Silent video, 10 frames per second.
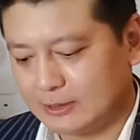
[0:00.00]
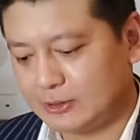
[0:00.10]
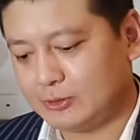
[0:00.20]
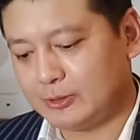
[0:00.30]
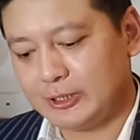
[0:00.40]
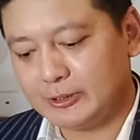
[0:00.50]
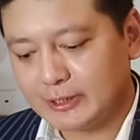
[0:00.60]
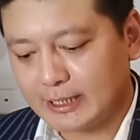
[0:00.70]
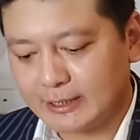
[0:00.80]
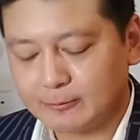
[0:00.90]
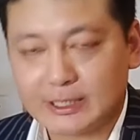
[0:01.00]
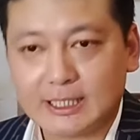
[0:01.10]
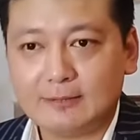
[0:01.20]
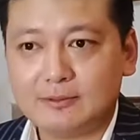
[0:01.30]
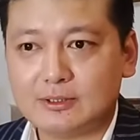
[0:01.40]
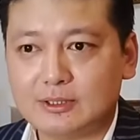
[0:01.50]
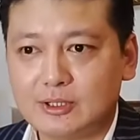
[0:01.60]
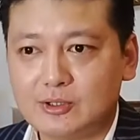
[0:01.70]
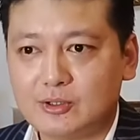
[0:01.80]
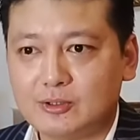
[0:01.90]
So here again, we have this
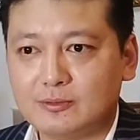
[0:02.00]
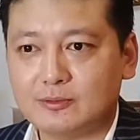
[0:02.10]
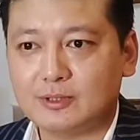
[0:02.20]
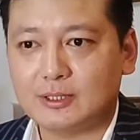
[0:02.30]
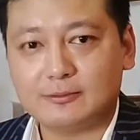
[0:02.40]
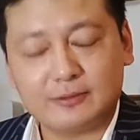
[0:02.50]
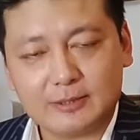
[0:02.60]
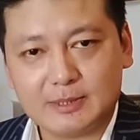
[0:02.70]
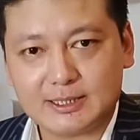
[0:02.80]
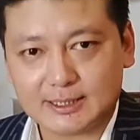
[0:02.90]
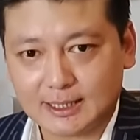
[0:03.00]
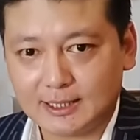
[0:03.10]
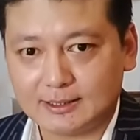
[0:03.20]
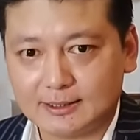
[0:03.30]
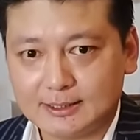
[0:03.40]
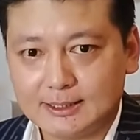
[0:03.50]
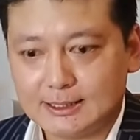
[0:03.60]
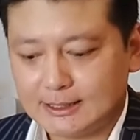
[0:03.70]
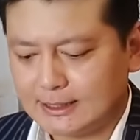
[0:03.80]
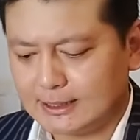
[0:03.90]
issue of freebies again.
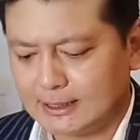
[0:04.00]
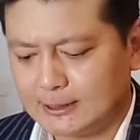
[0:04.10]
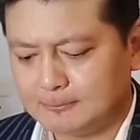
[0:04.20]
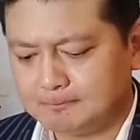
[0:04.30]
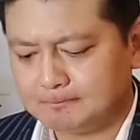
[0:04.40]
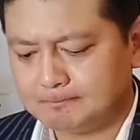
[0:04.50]
And